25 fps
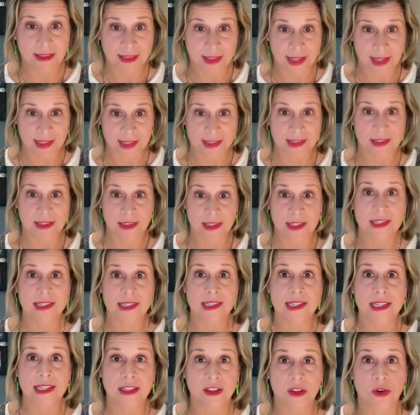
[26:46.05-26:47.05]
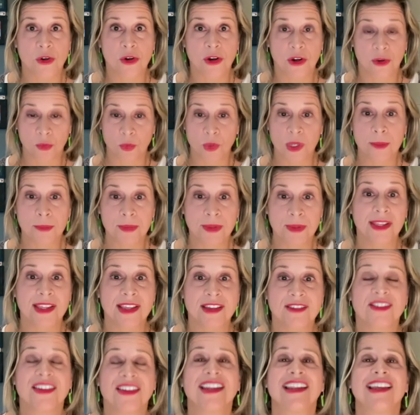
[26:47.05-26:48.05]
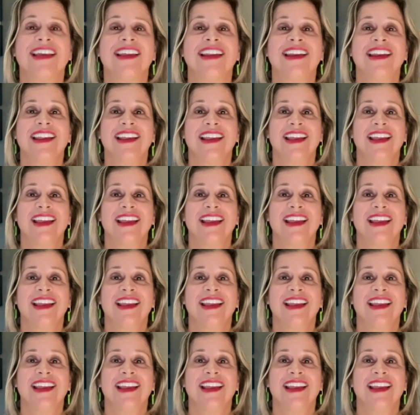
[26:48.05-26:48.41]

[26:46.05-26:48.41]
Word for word: That's the sea lore, and we believe in it.